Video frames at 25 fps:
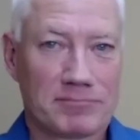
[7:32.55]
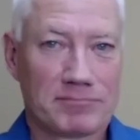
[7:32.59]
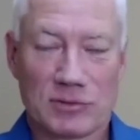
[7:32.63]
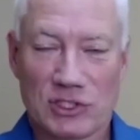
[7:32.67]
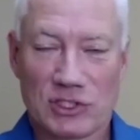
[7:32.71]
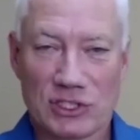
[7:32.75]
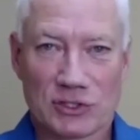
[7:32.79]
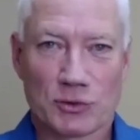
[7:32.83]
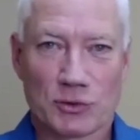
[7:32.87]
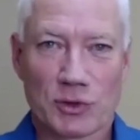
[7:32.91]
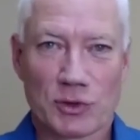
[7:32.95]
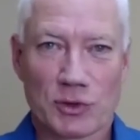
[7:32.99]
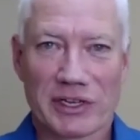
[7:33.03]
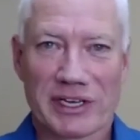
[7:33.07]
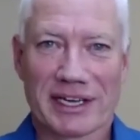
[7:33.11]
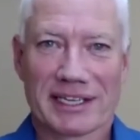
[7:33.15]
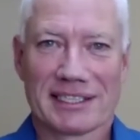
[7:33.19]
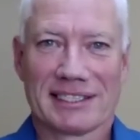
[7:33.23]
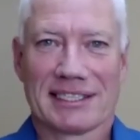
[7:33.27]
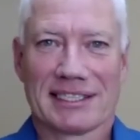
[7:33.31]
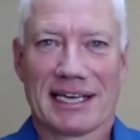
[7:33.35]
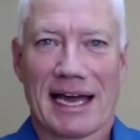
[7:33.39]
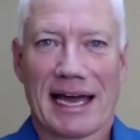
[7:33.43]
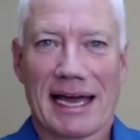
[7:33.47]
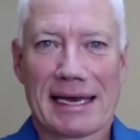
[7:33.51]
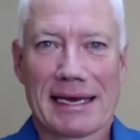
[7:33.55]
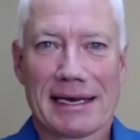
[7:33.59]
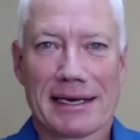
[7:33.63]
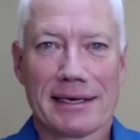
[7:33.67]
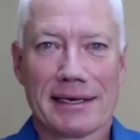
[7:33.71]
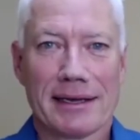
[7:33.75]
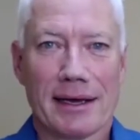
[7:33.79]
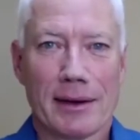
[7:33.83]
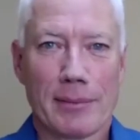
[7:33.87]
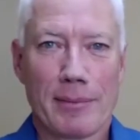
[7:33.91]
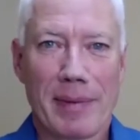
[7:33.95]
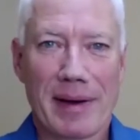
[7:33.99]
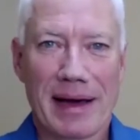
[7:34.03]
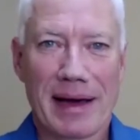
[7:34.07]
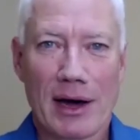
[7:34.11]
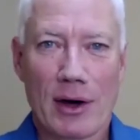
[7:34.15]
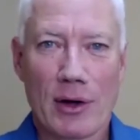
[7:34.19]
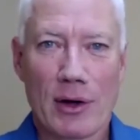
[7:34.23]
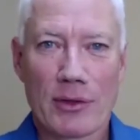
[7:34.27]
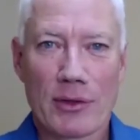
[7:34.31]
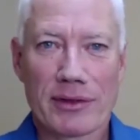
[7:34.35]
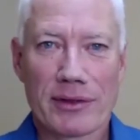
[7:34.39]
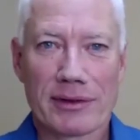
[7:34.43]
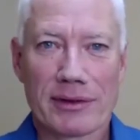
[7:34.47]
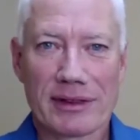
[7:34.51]
just really excited
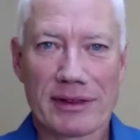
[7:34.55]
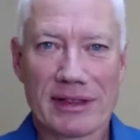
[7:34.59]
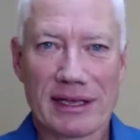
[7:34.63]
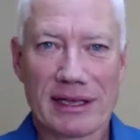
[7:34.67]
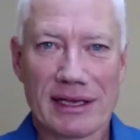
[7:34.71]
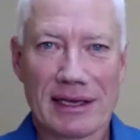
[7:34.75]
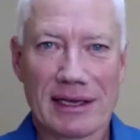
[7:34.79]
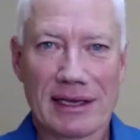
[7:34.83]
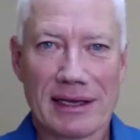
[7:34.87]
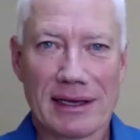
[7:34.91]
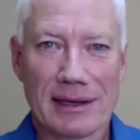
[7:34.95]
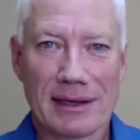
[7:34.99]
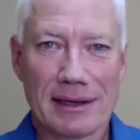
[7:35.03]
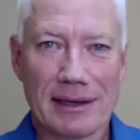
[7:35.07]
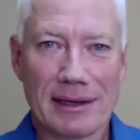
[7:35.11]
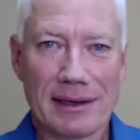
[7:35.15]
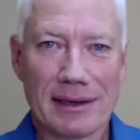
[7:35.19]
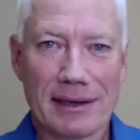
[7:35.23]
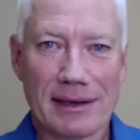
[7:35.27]
about the